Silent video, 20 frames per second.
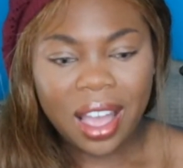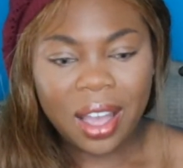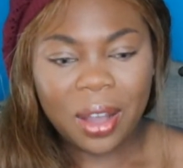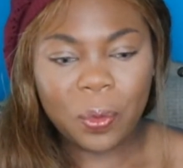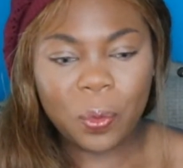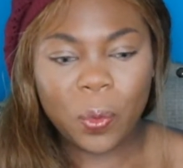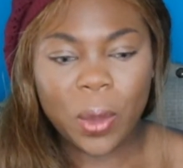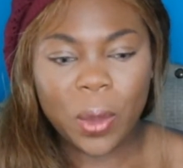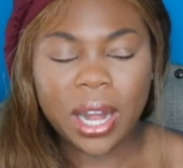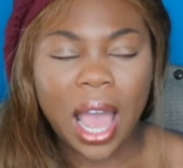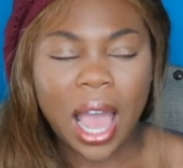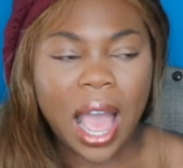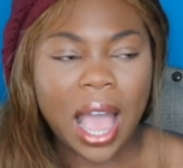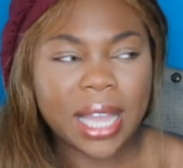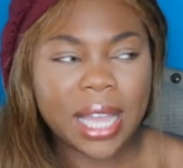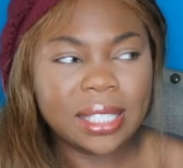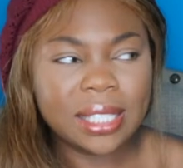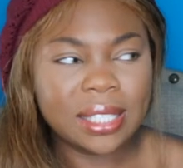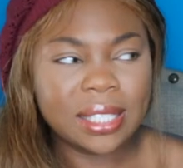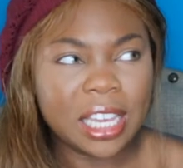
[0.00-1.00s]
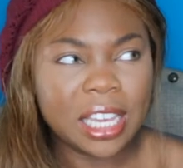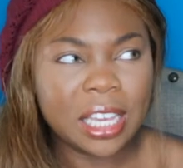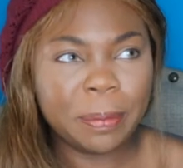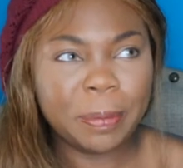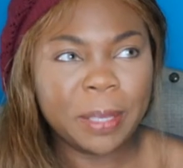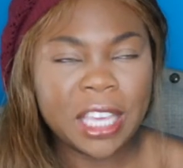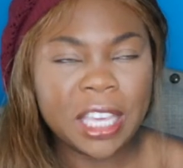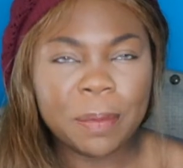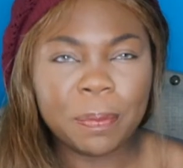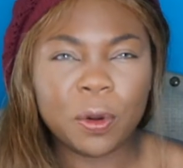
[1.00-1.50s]
when I see
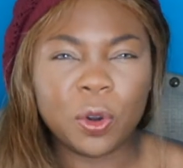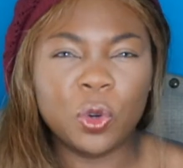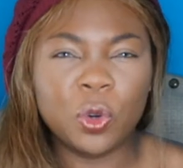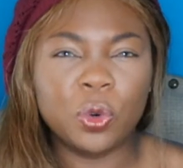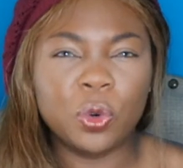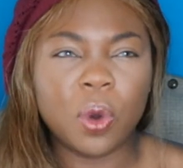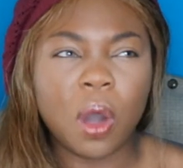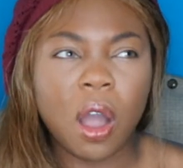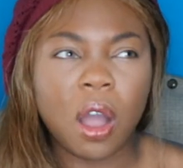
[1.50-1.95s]
people who